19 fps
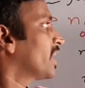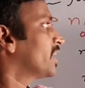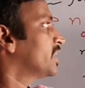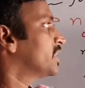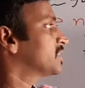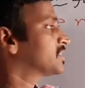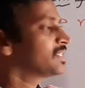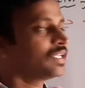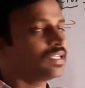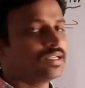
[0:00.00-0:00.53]

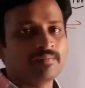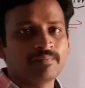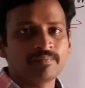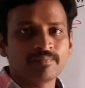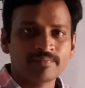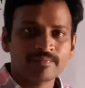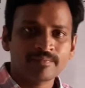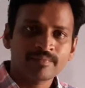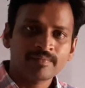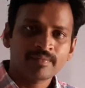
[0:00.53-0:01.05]
NaCl.
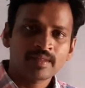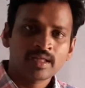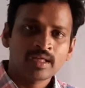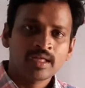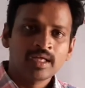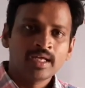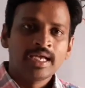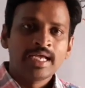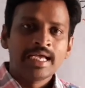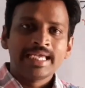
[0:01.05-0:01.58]

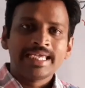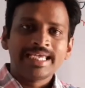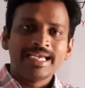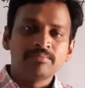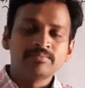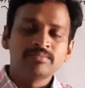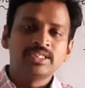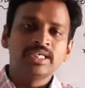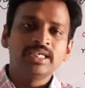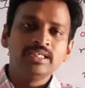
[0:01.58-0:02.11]

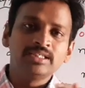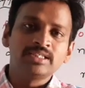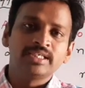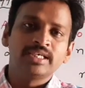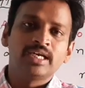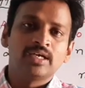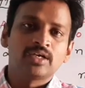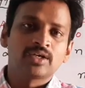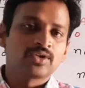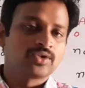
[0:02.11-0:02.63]

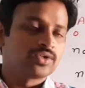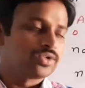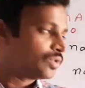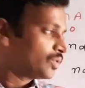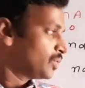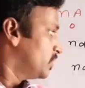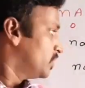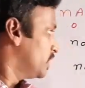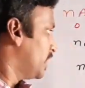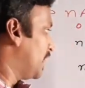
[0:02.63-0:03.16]

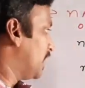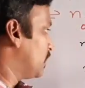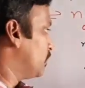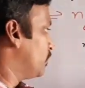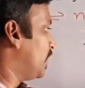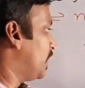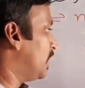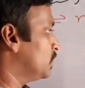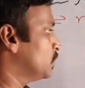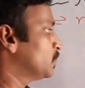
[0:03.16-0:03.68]
MgCl2, N
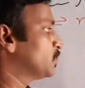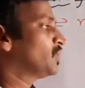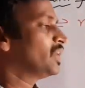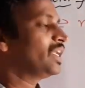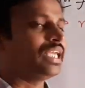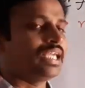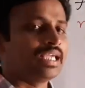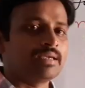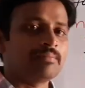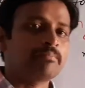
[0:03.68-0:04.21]
value
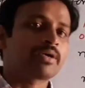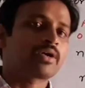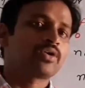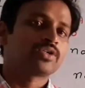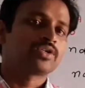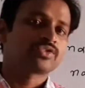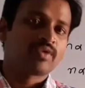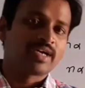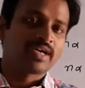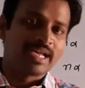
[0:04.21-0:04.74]
3
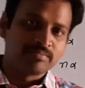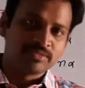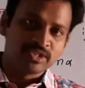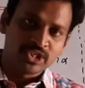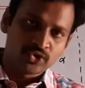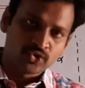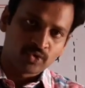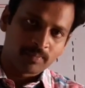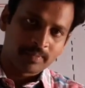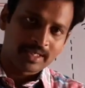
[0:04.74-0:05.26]
because 1
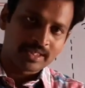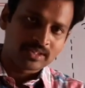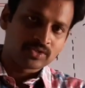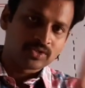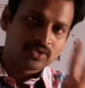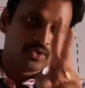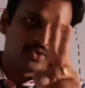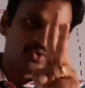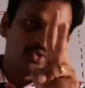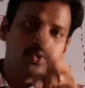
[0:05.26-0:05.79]
Mg2 plus
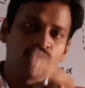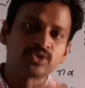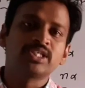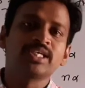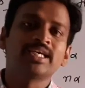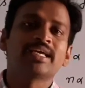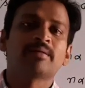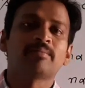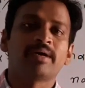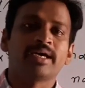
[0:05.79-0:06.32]
2
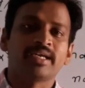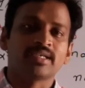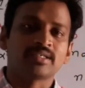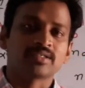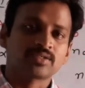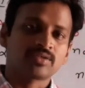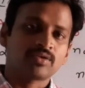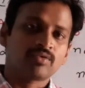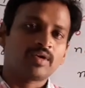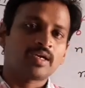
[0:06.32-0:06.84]
Cl
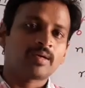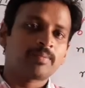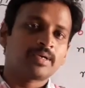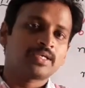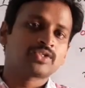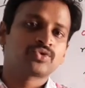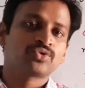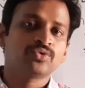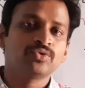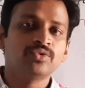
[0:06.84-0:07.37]
minus 1
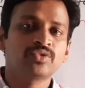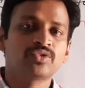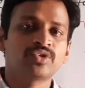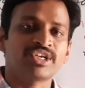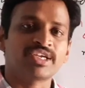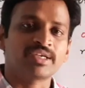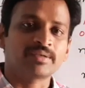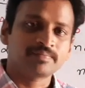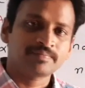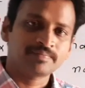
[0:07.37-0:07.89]
plus 2,
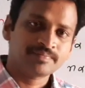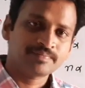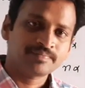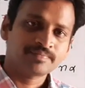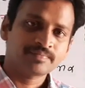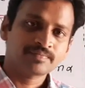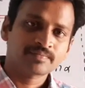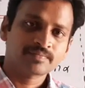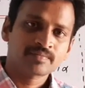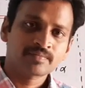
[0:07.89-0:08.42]
3.
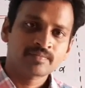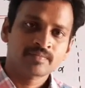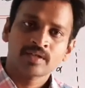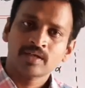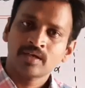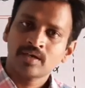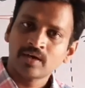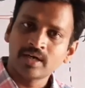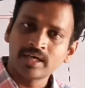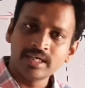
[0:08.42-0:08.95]

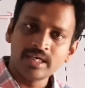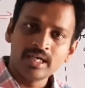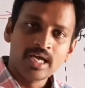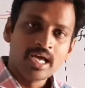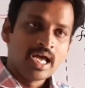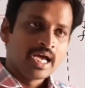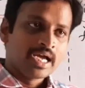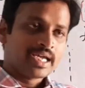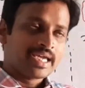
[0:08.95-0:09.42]
Correct?